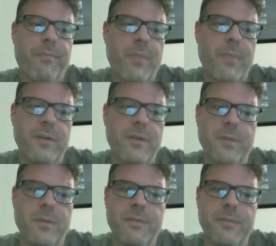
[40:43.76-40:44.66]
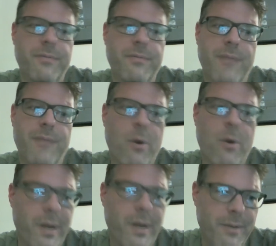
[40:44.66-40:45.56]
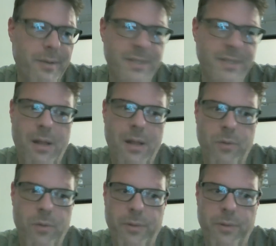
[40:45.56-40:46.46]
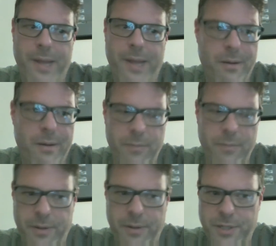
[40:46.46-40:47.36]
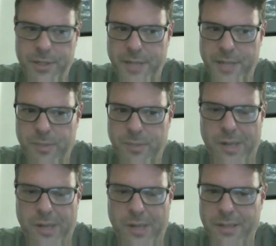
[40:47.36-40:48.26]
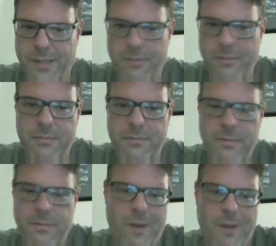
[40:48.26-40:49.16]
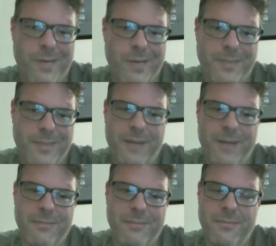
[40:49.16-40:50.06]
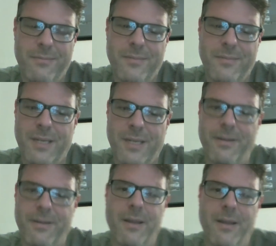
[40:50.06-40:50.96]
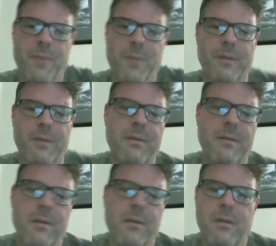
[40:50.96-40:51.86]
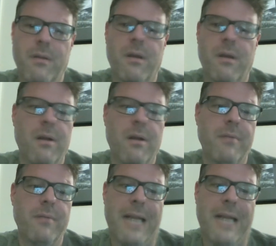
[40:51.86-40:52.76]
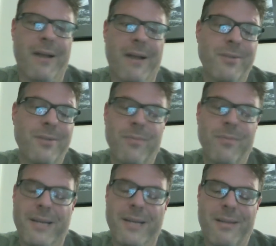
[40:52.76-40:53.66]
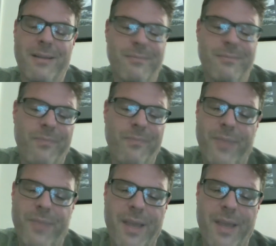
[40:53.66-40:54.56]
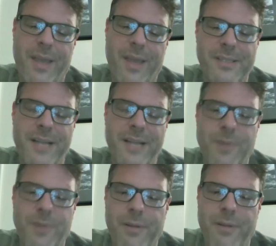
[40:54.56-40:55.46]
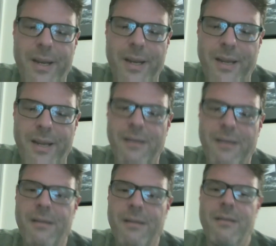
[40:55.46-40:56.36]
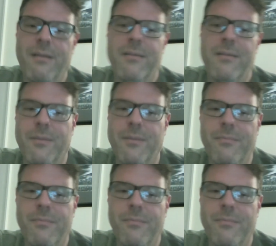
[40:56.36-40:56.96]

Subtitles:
in terms of how quickly it would sell, with or without, whether it changes pricing. And I wouldn't expect significantly, but, you know, and also might give us a sense whether they need some